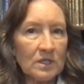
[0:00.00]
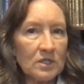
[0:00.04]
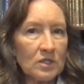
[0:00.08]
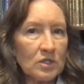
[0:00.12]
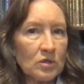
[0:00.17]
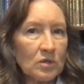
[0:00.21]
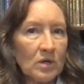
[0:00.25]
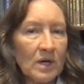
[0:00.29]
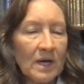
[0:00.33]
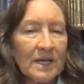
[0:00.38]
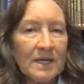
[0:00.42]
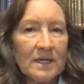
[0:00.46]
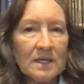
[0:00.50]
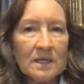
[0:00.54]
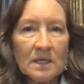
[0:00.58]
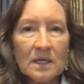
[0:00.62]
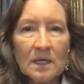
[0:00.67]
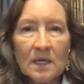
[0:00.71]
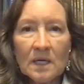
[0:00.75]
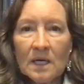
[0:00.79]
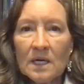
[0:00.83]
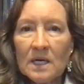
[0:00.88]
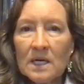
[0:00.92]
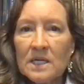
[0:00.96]
to try to
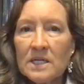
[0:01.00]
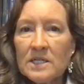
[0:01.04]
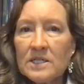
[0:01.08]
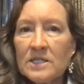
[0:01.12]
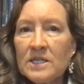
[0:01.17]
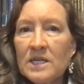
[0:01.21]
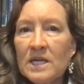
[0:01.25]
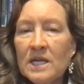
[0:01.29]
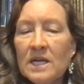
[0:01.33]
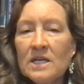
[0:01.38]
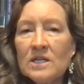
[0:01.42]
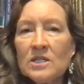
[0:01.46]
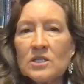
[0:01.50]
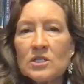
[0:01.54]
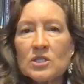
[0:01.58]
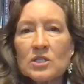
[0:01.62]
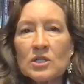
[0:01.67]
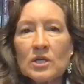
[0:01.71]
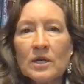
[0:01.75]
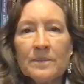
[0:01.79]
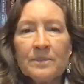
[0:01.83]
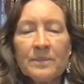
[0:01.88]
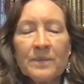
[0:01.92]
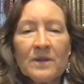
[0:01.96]
teach
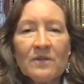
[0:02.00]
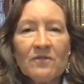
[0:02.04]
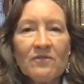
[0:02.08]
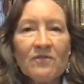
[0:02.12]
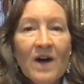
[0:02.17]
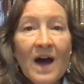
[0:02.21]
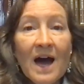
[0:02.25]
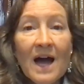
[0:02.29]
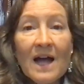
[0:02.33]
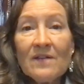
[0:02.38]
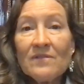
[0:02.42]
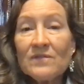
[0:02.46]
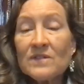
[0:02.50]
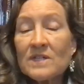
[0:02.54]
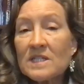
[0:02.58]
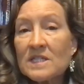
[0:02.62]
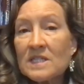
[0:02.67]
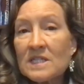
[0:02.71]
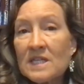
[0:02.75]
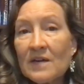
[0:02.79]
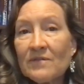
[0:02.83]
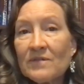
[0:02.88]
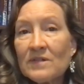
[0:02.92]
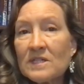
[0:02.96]
5 to
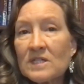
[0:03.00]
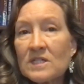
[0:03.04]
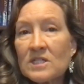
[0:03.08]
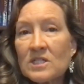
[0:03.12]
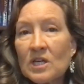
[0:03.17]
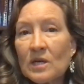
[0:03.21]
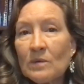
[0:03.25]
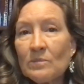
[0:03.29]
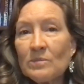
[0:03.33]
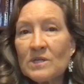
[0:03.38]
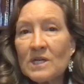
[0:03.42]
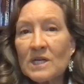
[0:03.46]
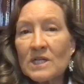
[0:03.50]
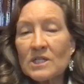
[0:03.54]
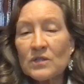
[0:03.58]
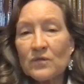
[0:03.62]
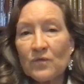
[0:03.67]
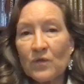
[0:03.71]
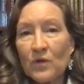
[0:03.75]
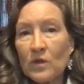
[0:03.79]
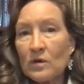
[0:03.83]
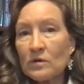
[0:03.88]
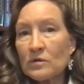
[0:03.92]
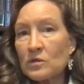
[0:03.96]
7 subjects
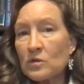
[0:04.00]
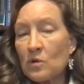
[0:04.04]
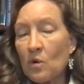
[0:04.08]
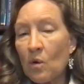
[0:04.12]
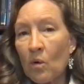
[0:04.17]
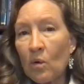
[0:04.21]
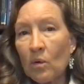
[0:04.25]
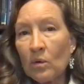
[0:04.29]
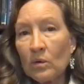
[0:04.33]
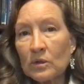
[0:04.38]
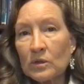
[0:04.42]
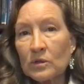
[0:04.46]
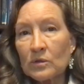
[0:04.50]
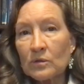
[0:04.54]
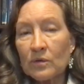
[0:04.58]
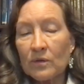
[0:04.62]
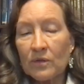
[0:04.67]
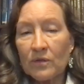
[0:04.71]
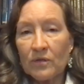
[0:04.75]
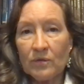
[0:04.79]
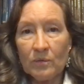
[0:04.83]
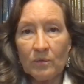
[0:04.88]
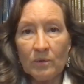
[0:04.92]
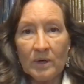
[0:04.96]
for those older
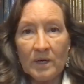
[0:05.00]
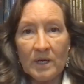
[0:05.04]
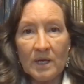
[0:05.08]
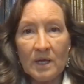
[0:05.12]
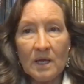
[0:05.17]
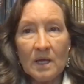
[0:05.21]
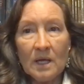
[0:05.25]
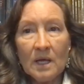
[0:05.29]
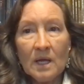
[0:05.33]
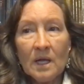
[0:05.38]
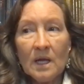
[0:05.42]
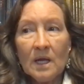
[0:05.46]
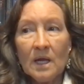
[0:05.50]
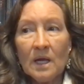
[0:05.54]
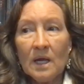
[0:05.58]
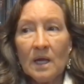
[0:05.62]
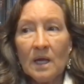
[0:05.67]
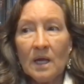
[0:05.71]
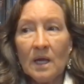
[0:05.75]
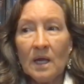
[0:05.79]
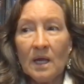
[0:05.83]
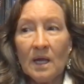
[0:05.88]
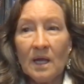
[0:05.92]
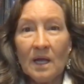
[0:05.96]
three,
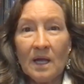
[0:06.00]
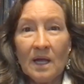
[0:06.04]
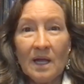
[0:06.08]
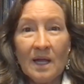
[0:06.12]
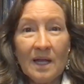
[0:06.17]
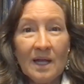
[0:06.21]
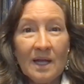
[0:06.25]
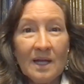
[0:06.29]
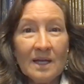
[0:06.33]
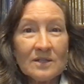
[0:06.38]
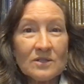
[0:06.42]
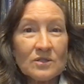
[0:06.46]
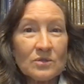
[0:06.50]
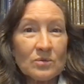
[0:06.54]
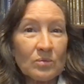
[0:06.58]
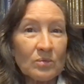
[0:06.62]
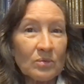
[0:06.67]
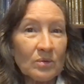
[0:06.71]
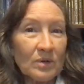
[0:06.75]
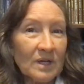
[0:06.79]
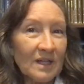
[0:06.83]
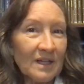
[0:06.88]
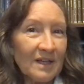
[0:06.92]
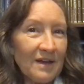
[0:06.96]
it's
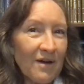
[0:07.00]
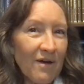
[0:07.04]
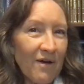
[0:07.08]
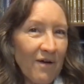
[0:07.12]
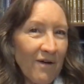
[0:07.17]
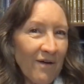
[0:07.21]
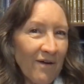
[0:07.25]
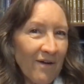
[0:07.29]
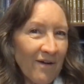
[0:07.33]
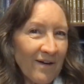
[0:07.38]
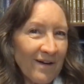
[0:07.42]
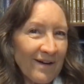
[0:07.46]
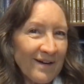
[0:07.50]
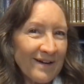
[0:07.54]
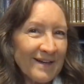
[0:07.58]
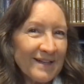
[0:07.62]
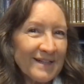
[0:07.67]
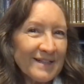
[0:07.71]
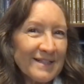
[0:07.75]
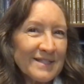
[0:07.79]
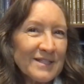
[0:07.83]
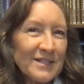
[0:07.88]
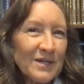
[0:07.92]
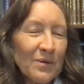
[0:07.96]
really hard.
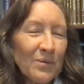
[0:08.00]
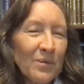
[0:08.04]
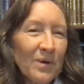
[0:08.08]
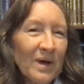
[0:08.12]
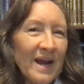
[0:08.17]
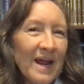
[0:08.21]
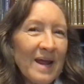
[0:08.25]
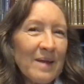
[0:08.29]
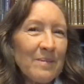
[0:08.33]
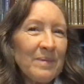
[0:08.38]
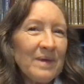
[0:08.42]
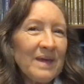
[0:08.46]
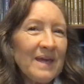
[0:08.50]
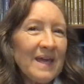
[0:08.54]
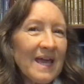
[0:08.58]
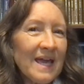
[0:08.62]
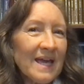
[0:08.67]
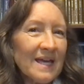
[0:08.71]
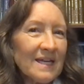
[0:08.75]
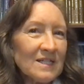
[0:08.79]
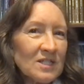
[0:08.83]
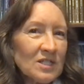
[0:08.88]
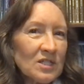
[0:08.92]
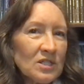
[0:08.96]
So what I
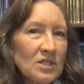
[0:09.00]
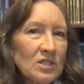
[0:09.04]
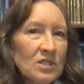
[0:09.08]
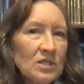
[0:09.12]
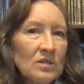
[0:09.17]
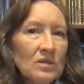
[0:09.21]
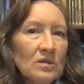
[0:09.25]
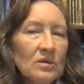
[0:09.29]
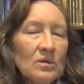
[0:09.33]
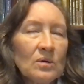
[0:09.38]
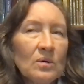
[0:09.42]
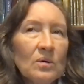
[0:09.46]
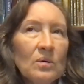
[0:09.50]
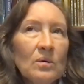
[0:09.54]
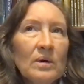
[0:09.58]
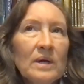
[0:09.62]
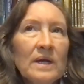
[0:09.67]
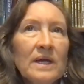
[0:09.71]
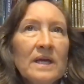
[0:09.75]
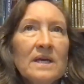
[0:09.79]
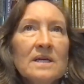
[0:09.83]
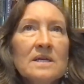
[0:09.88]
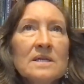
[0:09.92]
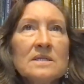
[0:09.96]
began to do
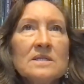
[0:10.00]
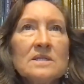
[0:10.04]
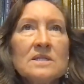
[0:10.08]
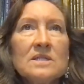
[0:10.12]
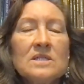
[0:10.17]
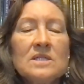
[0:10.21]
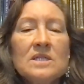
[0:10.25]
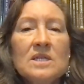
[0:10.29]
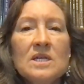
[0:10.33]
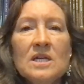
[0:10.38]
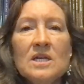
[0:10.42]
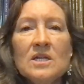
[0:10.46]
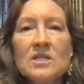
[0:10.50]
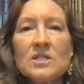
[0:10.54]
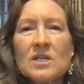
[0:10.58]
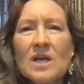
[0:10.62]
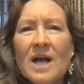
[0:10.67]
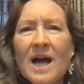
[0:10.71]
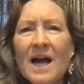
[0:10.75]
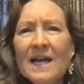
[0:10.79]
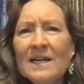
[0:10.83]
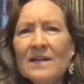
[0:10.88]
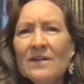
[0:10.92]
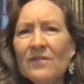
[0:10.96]
is teach
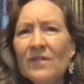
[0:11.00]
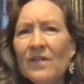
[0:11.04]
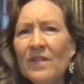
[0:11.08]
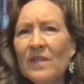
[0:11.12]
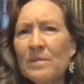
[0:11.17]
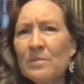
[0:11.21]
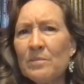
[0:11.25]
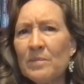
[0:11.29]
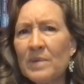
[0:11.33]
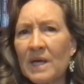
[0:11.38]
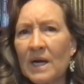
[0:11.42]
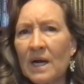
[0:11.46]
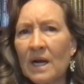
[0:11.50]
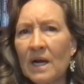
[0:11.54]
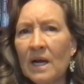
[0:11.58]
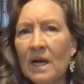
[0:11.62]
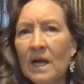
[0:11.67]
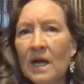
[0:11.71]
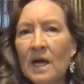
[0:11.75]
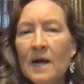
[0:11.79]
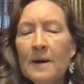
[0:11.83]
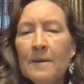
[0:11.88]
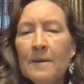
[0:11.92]
kind of in the middle,